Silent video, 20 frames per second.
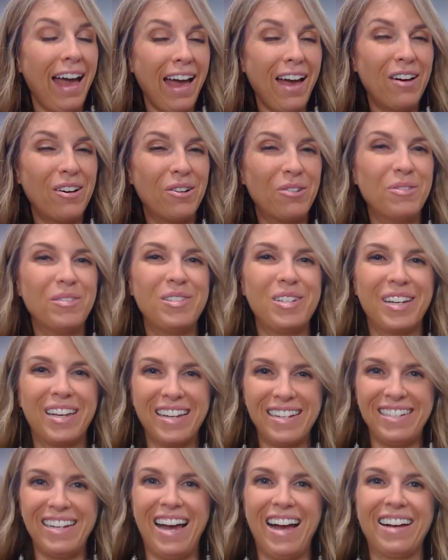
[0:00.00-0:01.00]
how to
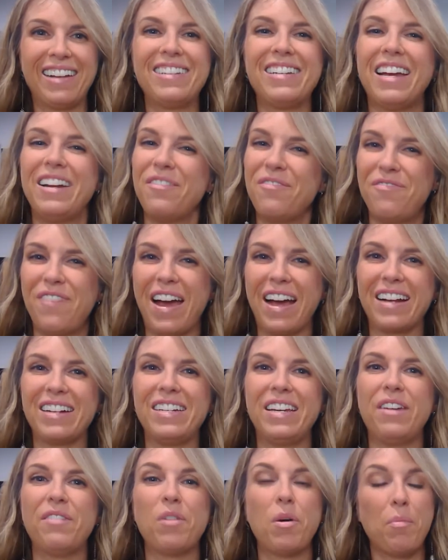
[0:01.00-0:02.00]
conduct an
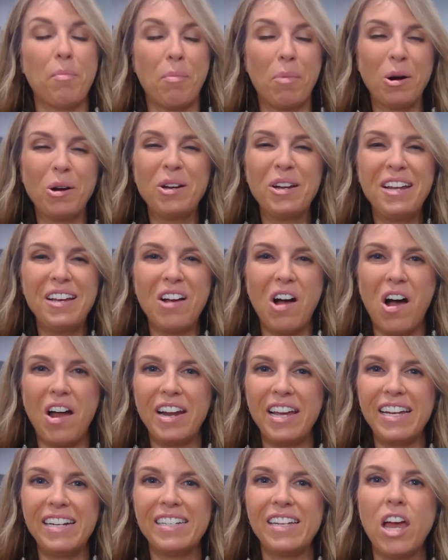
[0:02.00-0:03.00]
effective marketing
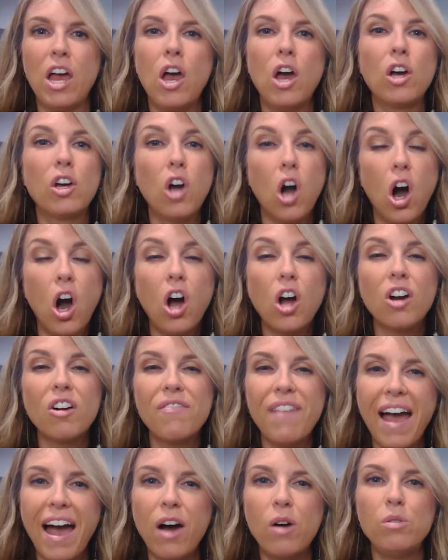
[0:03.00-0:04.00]
audit, carve
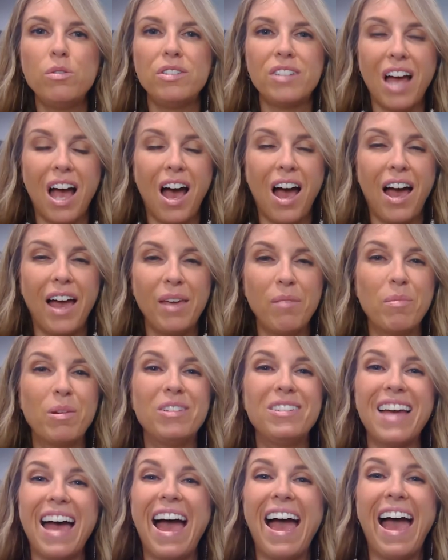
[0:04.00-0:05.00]
out time
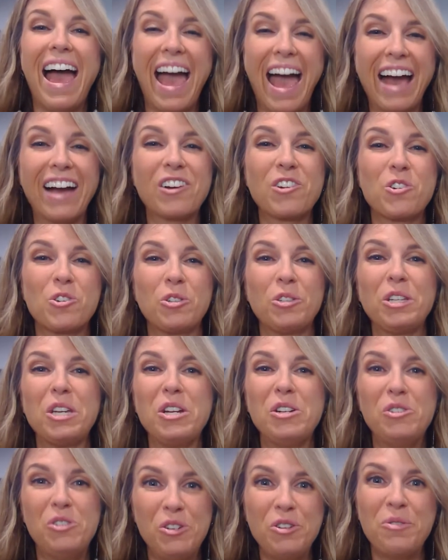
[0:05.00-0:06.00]
to actually
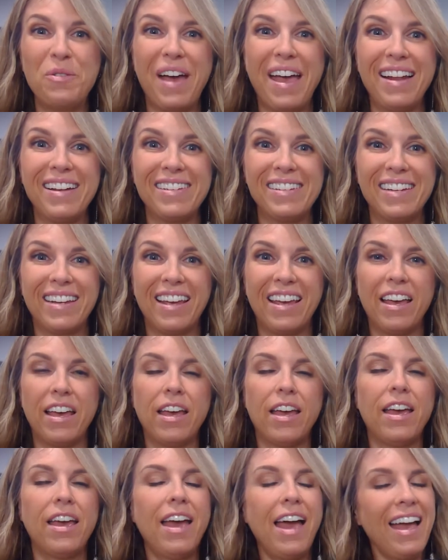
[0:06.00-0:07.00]
do it.
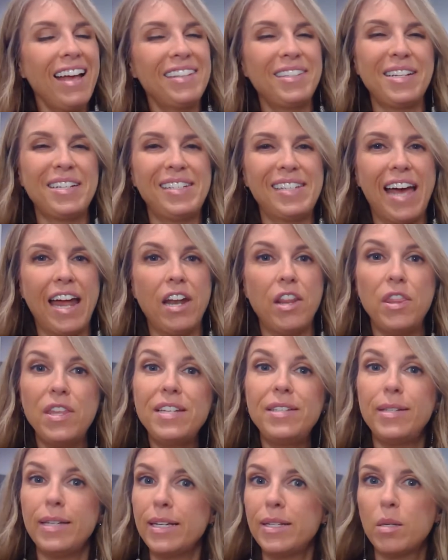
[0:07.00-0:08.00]
As I said,
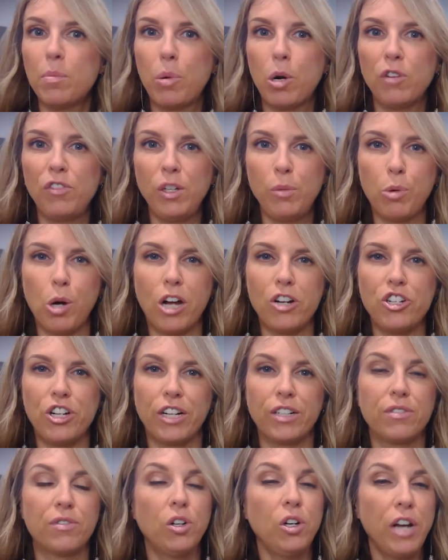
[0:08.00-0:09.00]
this is a perfect
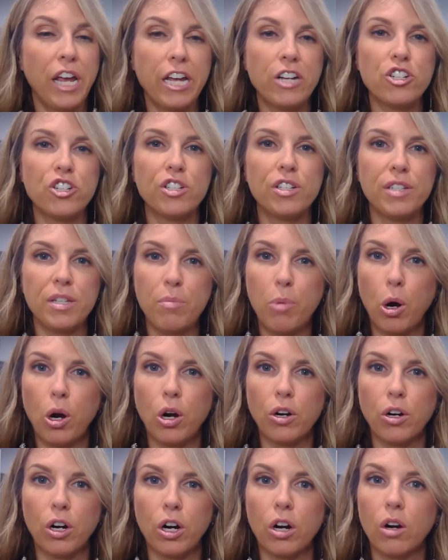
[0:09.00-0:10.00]
project for an agency
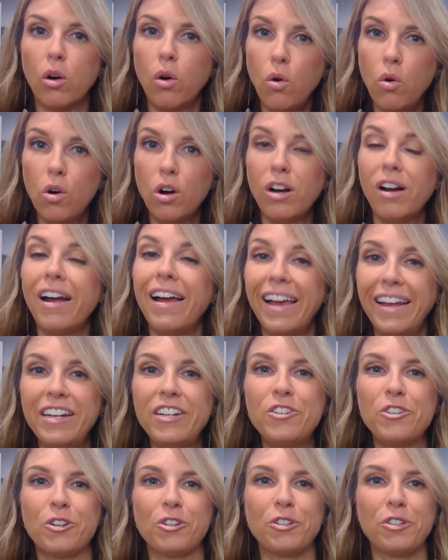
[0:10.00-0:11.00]
partner or an
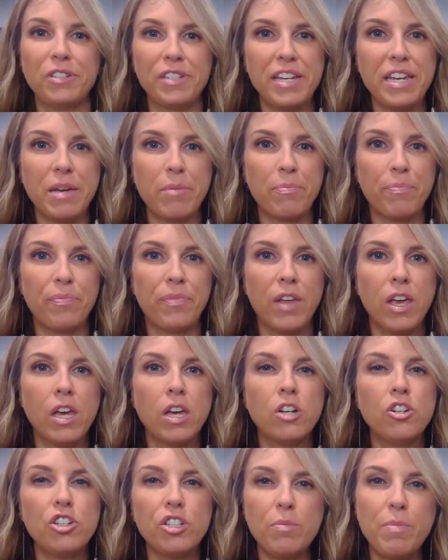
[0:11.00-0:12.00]
internal team.
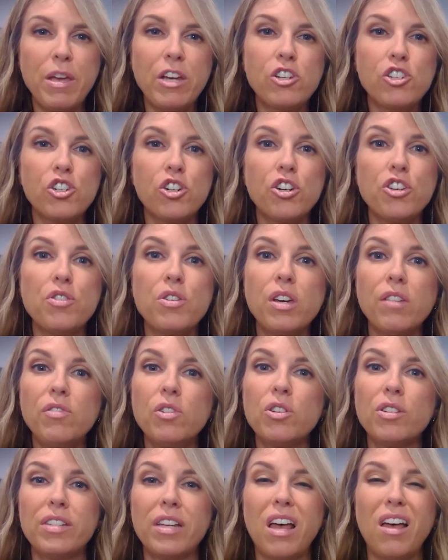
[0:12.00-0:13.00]
Just make sure you give
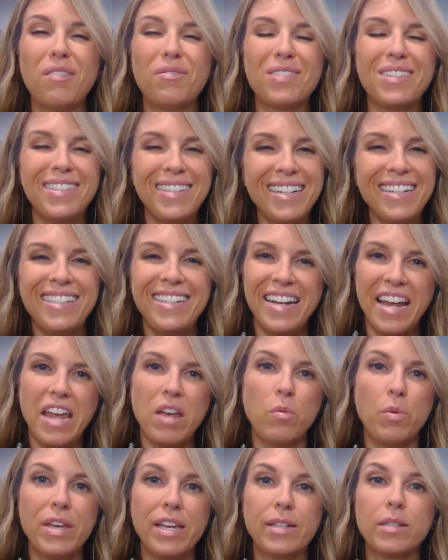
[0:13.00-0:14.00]
yourself 6 to 8
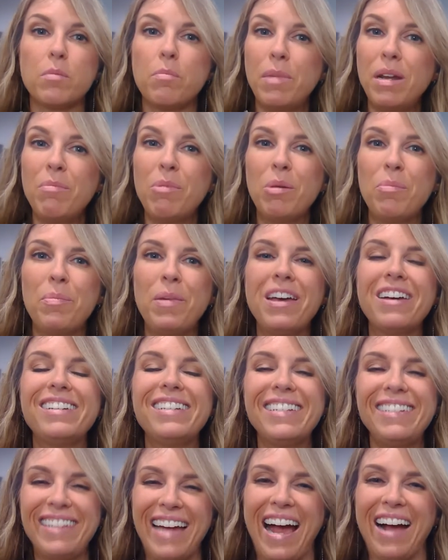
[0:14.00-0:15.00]
weeks minimum
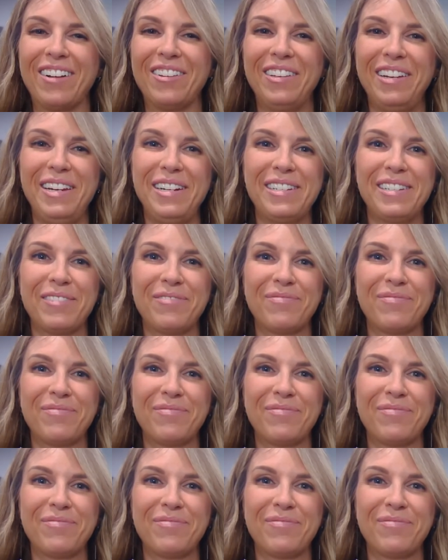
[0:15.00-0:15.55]
to tackle it.